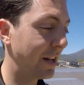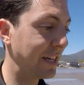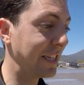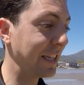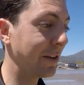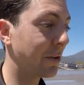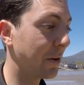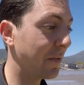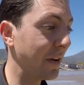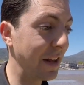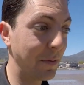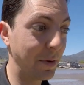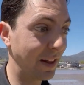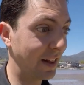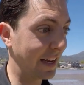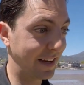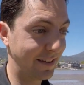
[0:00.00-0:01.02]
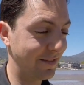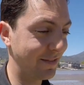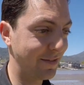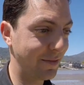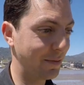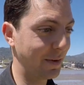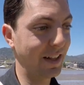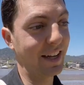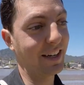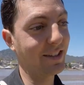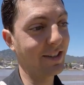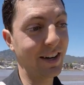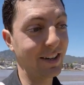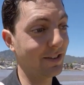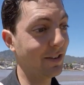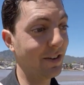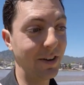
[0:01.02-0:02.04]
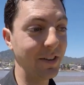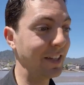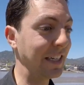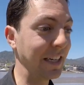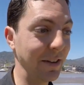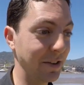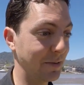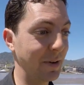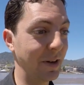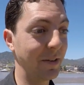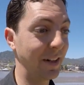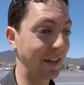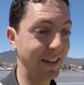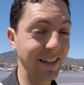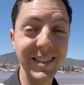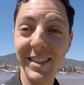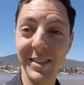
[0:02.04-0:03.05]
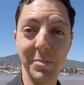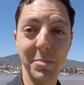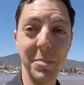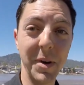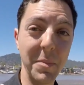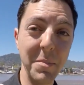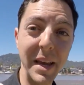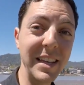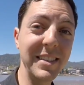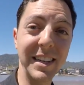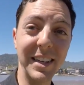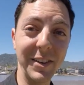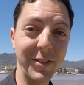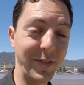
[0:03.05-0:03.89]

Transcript: were at a dealer event and we like we like talked to all the dealers about like this is amazing.